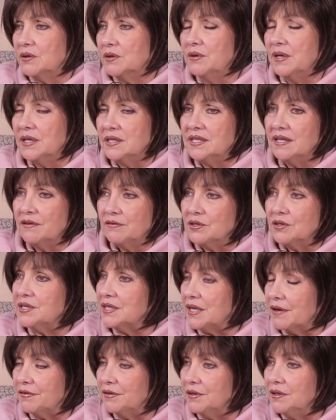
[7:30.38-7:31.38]
who has ever
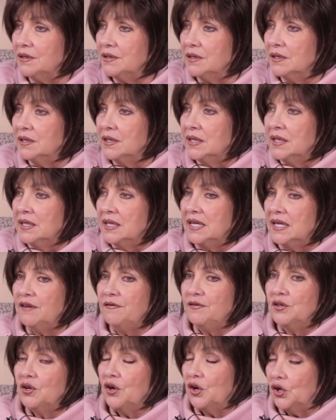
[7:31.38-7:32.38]
suffered,
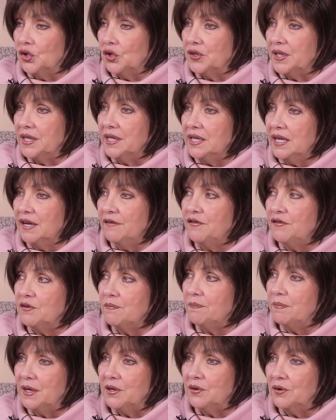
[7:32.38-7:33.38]
if you're hurting, if
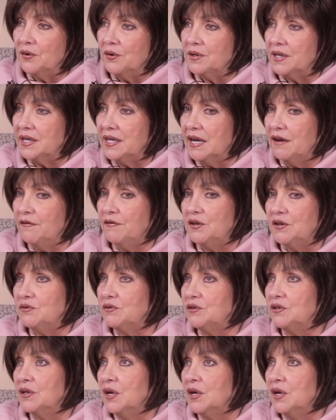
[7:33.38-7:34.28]
you've been hurting, if you